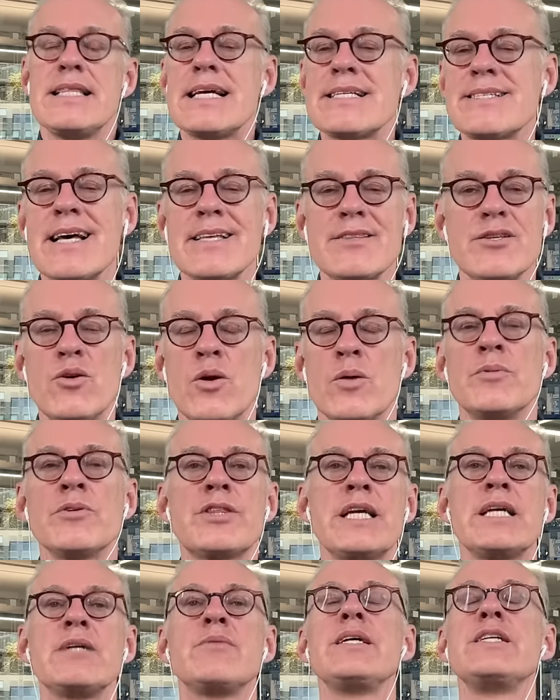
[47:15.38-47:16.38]
That's not the normal
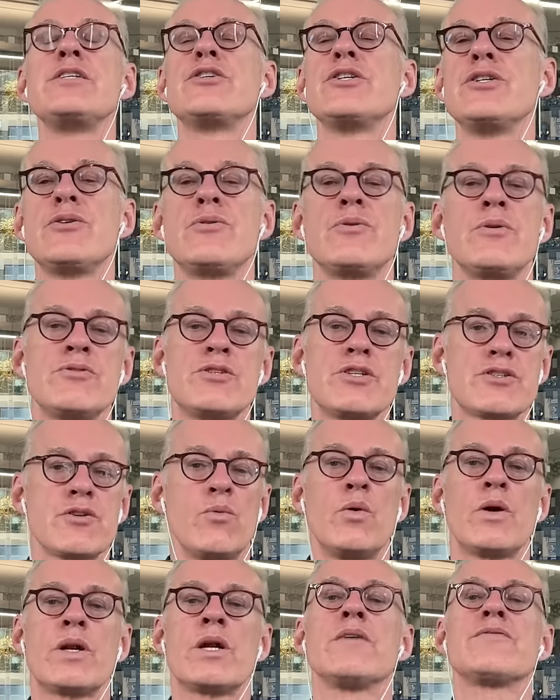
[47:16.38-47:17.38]
thing we do. It was just a
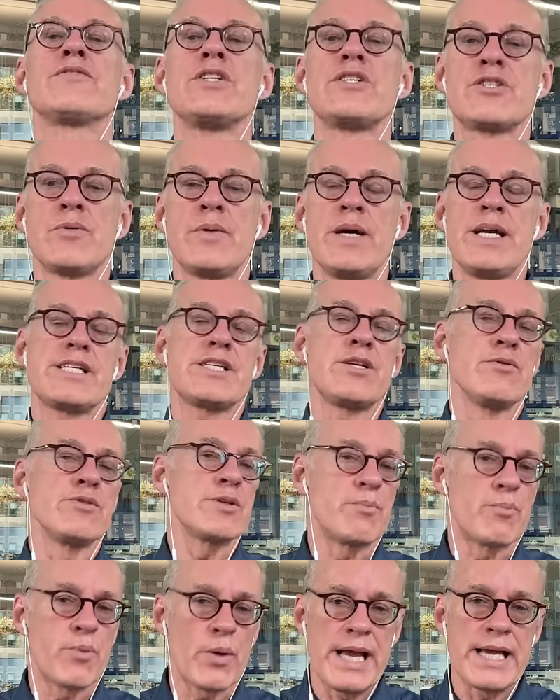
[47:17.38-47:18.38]
one-off situation. It was
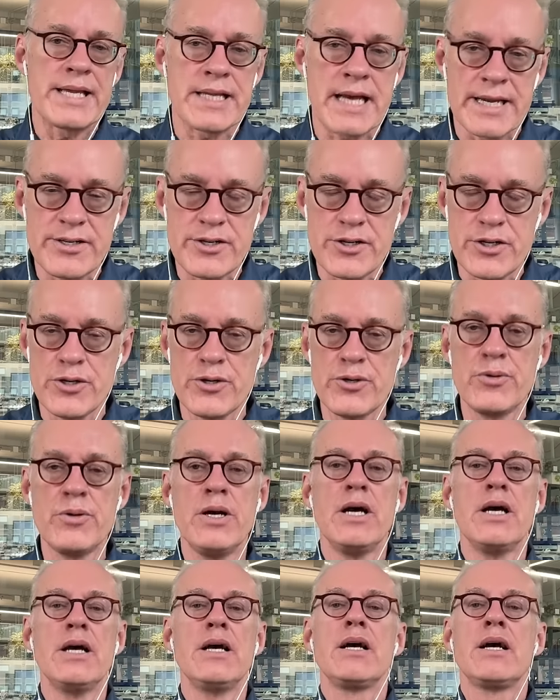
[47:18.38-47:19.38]
a brand I
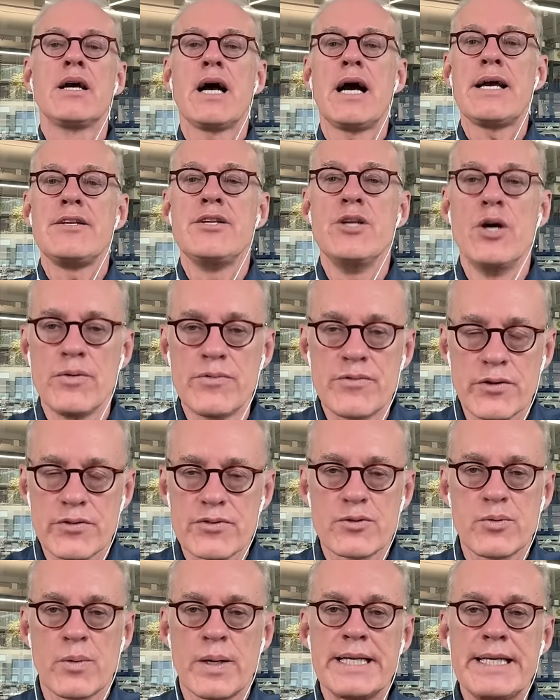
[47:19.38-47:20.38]
knew, I'd known for
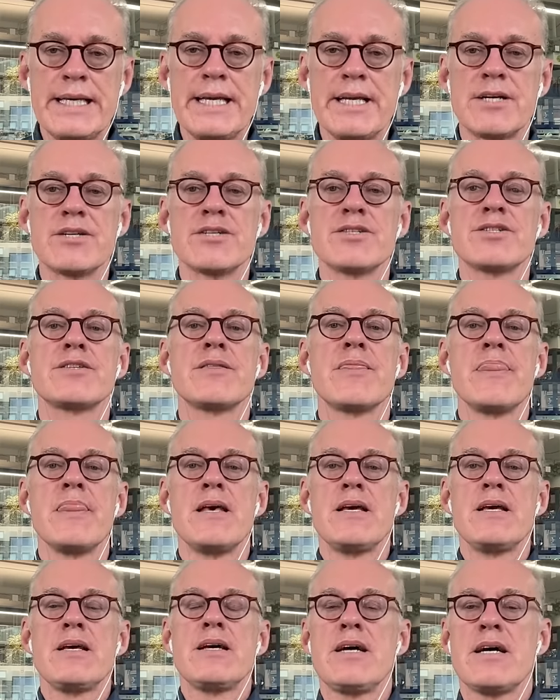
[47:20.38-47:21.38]
20 years.
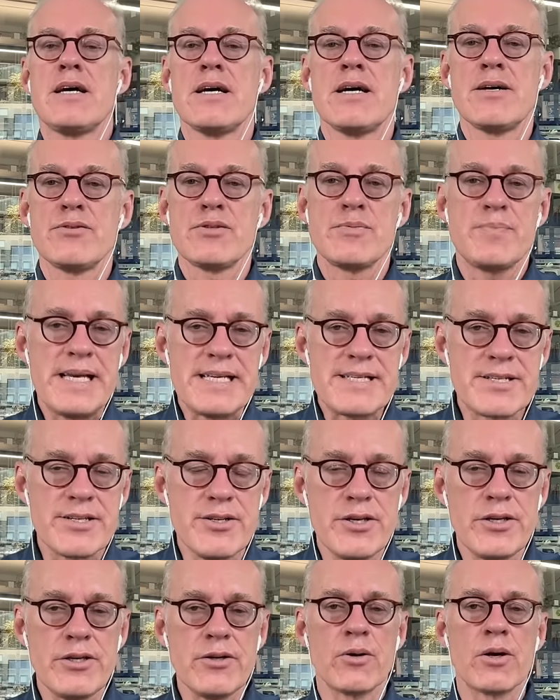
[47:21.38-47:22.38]
Uh, I was based in
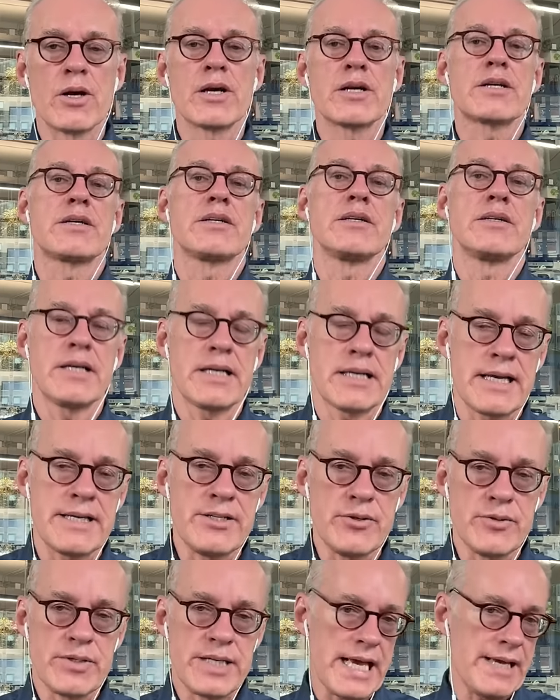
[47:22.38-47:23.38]
New York, and I
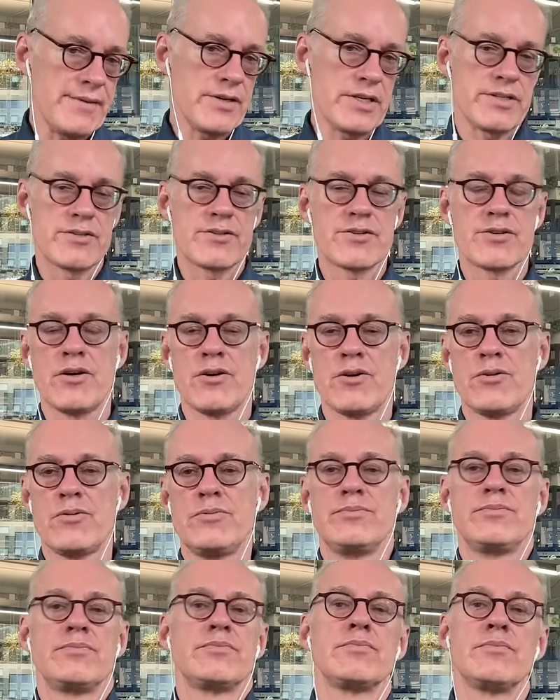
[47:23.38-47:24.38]
knew David,
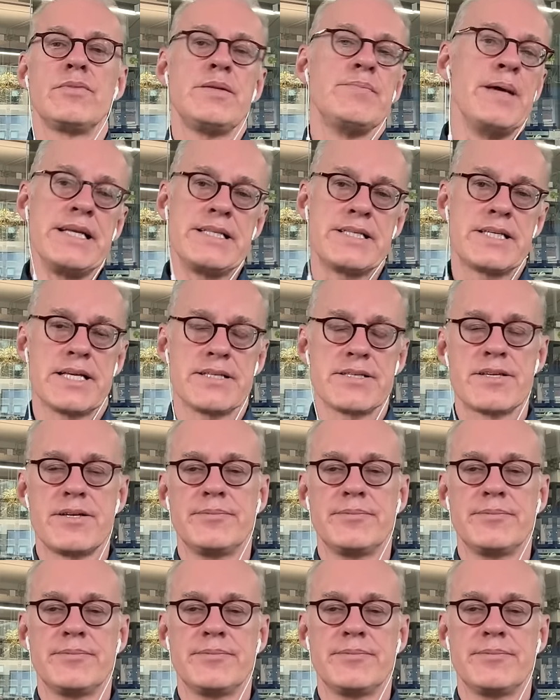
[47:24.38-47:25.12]
so admit at.